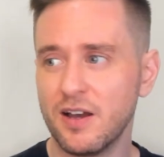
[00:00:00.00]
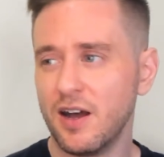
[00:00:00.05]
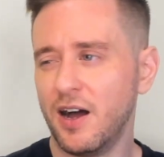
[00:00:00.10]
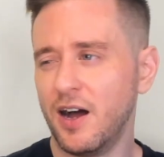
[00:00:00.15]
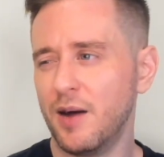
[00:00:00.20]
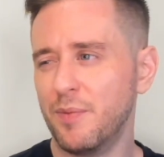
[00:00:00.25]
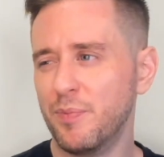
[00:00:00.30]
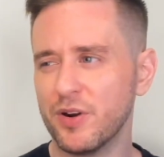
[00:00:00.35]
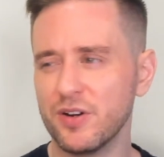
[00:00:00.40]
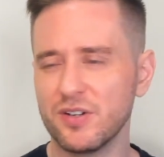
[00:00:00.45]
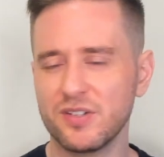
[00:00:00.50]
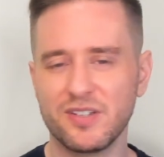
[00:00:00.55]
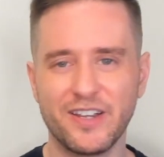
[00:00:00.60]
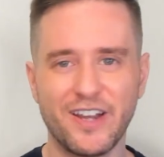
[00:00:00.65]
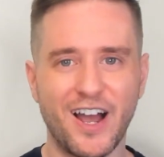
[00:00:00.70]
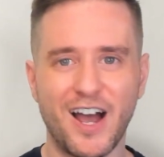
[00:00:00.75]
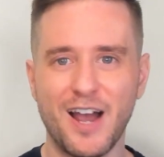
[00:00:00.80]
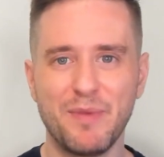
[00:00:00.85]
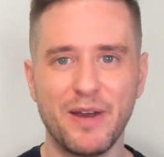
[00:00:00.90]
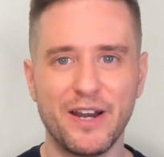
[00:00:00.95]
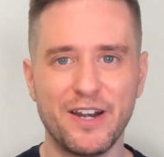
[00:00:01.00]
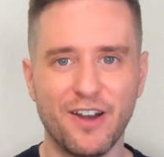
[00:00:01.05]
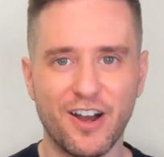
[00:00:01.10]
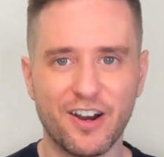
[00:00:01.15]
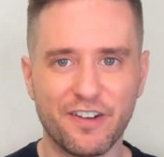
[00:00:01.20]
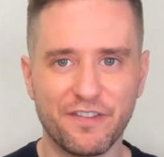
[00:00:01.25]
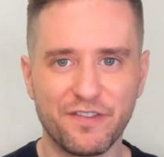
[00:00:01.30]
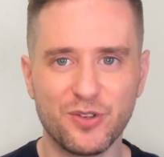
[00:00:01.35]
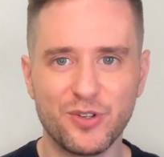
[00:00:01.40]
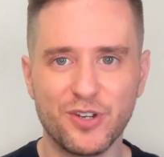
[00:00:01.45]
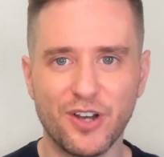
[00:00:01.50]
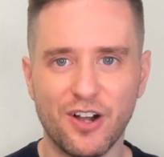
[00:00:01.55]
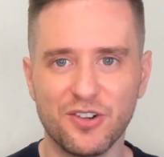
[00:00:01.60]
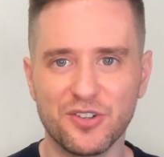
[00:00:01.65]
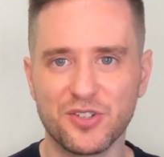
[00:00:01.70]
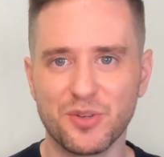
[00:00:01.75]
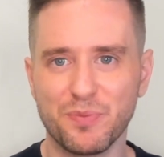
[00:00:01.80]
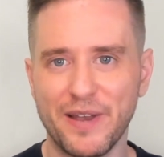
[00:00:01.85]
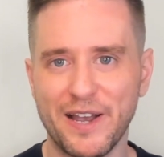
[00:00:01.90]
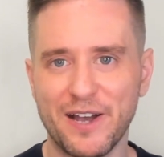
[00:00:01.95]
Uh, personally, I might knock a few
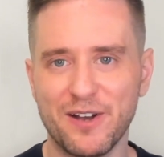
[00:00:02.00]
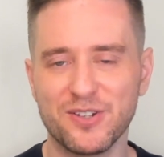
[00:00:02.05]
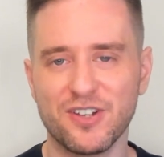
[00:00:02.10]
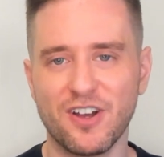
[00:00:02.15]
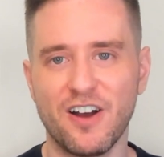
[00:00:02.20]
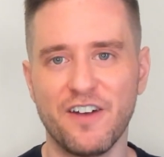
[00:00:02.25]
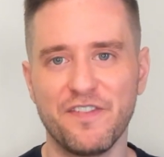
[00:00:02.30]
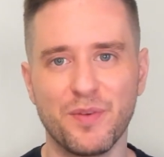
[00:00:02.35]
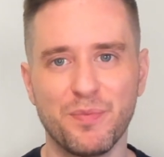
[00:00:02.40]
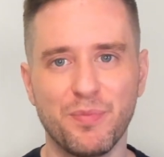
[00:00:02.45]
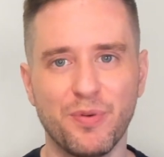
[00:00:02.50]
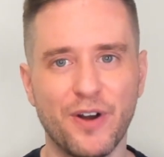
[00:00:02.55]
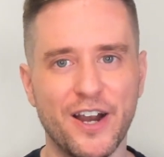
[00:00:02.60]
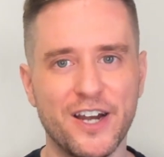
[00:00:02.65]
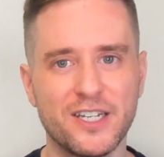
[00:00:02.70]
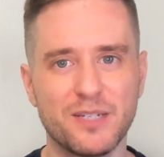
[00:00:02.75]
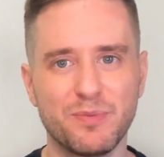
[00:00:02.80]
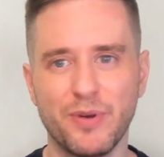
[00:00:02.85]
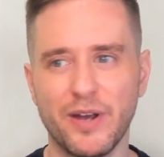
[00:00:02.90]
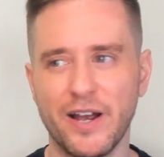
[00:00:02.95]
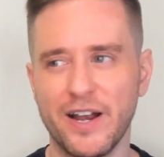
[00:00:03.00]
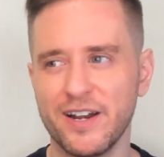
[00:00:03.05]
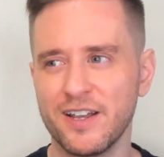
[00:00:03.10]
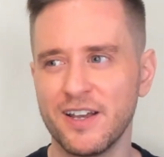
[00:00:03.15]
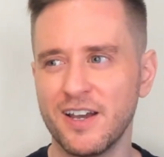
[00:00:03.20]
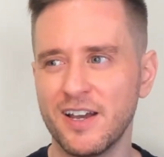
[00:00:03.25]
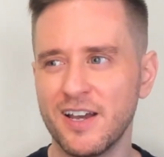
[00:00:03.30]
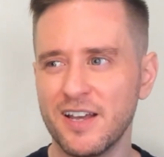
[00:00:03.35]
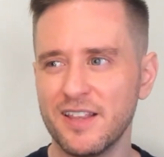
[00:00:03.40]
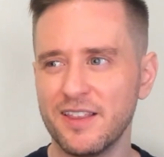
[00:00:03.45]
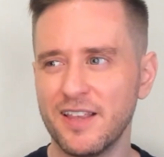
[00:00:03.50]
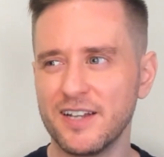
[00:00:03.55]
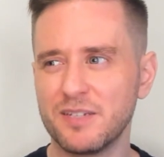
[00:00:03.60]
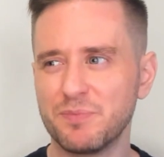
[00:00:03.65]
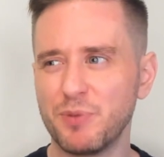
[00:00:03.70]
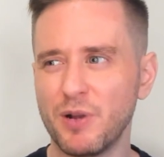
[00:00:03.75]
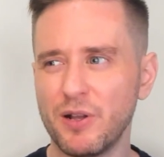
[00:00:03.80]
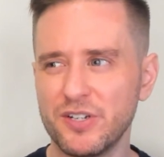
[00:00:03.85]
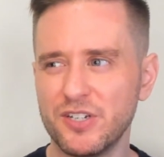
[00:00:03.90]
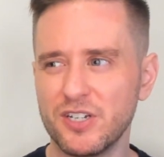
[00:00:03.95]
dollars or pounds off the price, but that's
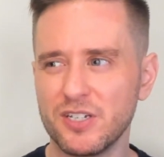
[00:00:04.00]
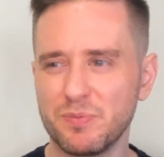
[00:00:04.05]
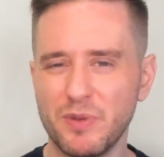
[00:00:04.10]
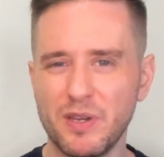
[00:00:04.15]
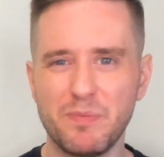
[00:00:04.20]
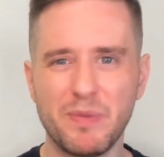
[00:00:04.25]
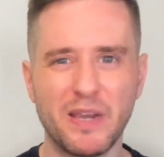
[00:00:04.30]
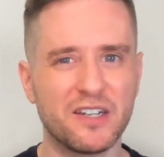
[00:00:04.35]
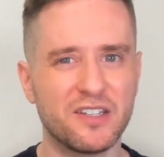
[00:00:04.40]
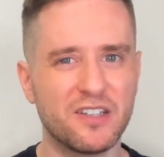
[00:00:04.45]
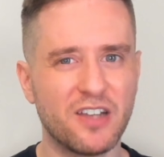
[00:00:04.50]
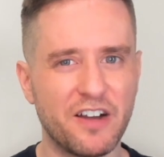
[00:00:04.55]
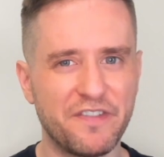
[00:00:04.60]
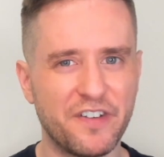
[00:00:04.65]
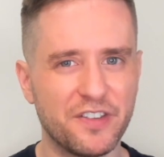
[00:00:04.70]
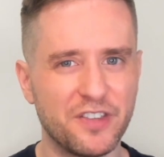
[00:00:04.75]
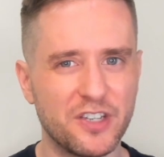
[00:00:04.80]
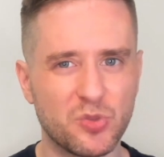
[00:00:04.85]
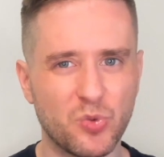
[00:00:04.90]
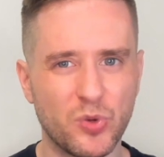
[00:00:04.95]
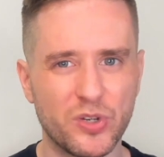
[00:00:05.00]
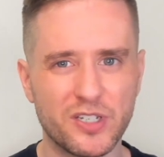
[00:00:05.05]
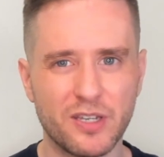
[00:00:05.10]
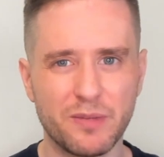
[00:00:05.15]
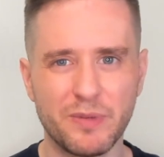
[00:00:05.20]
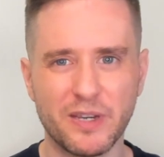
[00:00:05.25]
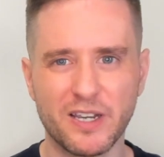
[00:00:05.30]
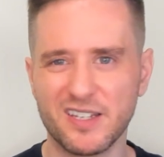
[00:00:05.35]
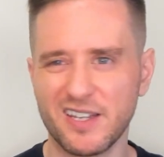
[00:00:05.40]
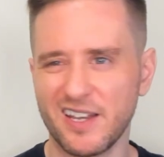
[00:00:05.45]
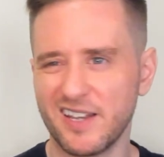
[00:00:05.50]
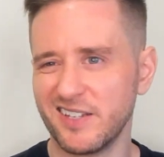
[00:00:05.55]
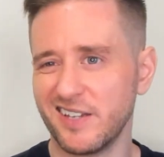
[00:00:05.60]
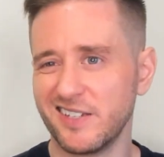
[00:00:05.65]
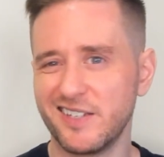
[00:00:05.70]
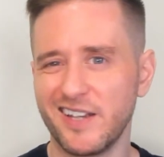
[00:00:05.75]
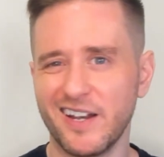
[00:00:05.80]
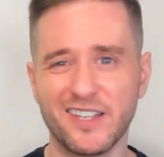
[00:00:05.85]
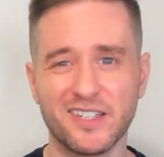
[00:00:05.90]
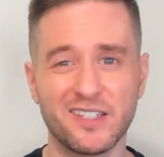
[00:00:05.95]
probably just me being tough on this whiskey because as I
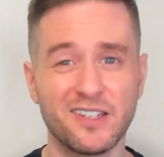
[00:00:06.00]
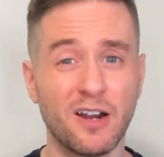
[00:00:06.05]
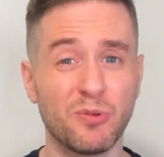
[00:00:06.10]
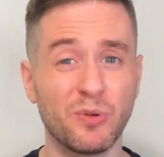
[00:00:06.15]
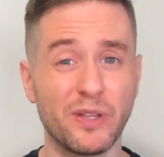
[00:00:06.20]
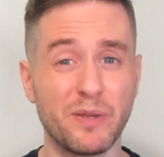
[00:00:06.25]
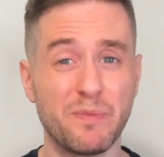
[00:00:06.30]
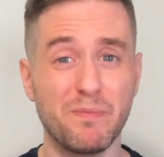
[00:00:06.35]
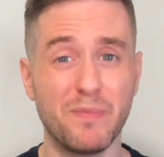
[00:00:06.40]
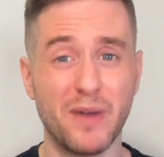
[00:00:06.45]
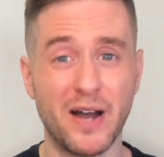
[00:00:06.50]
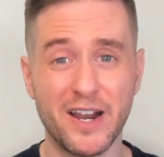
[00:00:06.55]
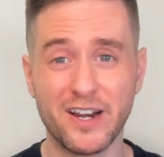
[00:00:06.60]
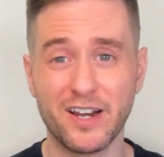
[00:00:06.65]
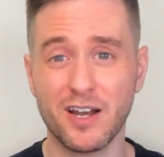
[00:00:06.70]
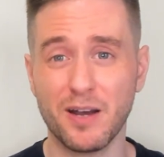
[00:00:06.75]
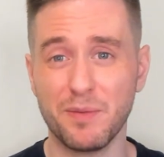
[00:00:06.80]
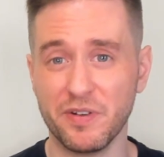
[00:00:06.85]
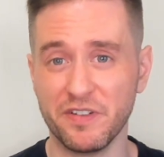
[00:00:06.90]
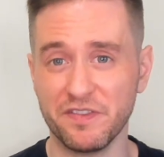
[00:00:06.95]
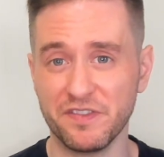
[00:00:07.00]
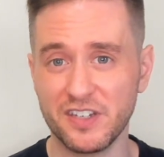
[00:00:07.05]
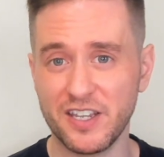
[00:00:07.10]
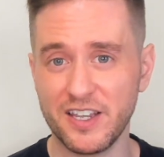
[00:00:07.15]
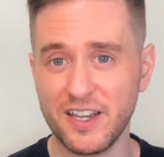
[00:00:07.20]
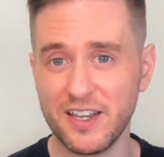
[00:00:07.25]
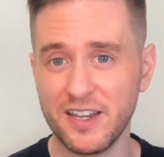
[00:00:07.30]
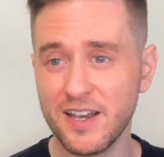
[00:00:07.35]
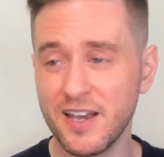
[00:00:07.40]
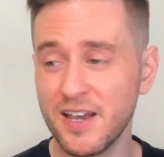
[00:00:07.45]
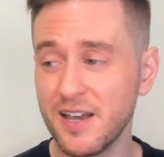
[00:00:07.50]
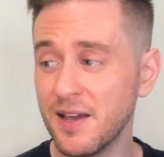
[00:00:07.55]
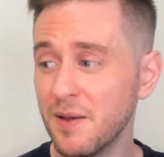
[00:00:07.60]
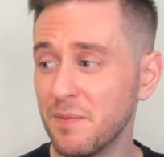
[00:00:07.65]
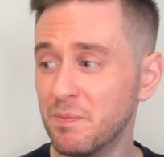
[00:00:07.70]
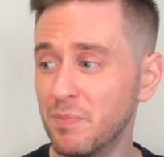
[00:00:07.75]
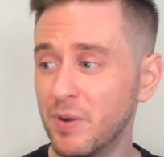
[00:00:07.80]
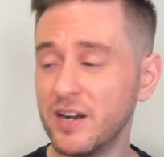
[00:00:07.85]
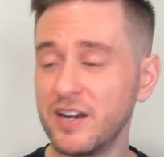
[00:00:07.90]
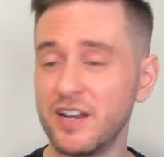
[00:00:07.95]
said, it's not really my cup of tea.
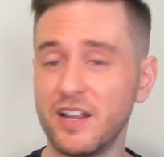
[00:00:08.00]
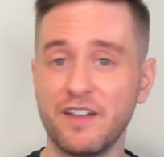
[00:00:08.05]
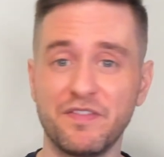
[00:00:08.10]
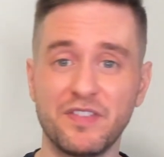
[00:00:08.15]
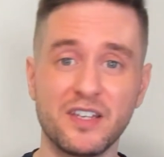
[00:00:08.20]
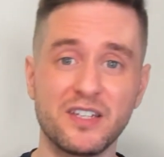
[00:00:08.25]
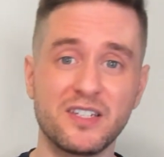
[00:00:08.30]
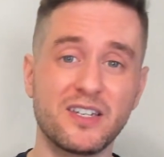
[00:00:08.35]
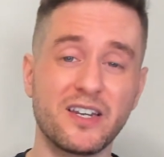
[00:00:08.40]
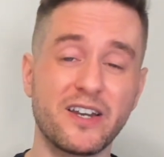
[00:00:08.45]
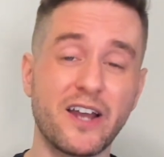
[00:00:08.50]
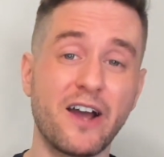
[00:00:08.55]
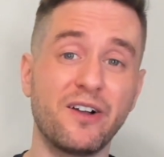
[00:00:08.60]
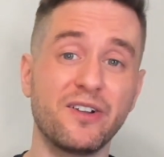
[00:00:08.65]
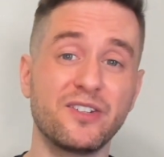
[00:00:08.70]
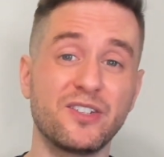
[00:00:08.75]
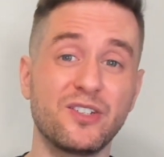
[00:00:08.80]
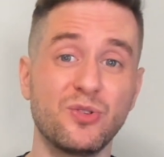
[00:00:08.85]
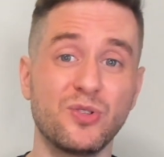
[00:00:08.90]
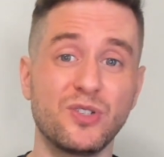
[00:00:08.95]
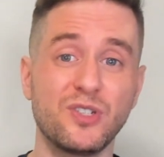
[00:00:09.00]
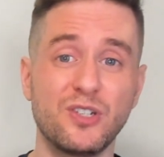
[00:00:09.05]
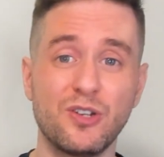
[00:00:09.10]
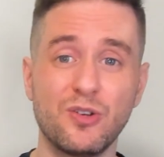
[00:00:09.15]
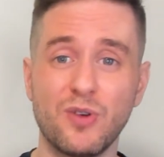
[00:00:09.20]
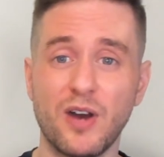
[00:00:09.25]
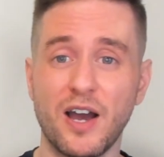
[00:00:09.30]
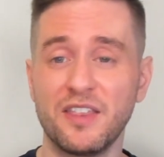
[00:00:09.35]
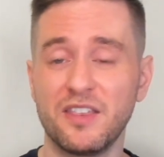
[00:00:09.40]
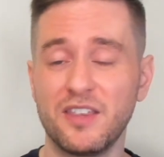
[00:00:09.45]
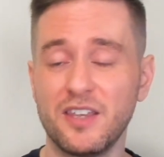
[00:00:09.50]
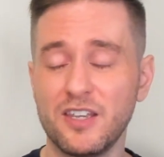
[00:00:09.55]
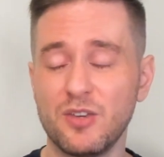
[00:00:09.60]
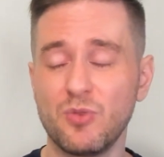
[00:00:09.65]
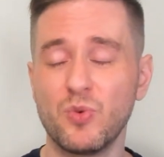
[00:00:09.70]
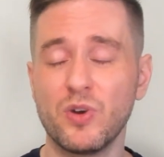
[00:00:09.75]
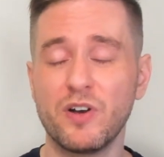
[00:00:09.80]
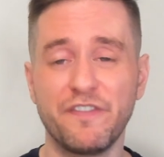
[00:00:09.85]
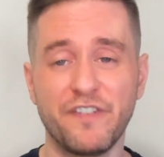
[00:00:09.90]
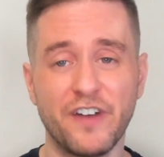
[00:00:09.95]
But if this style suits you, I think you
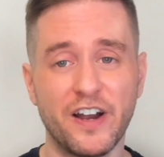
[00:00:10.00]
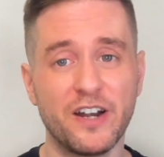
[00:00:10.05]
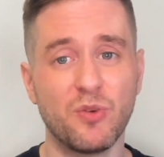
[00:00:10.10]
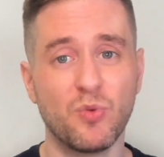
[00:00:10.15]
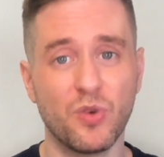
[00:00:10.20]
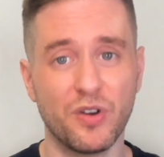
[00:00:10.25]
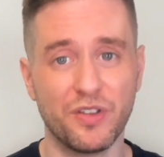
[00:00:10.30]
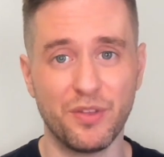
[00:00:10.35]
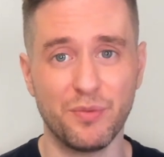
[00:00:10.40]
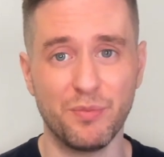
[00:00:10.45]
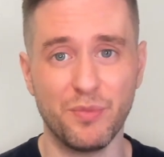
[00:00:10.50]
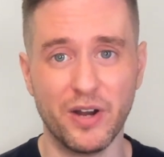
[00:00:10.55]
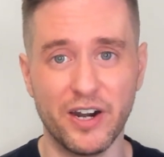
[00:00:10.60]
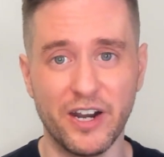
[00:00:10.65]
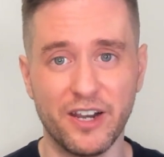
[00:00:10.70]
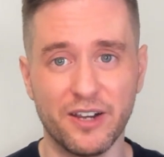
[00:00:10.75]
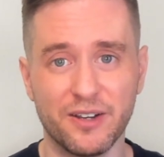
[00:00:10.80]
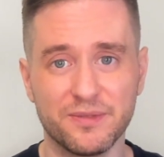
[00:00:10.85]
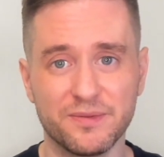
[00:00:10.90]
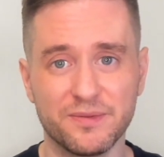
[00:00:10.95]
will find it worth the money.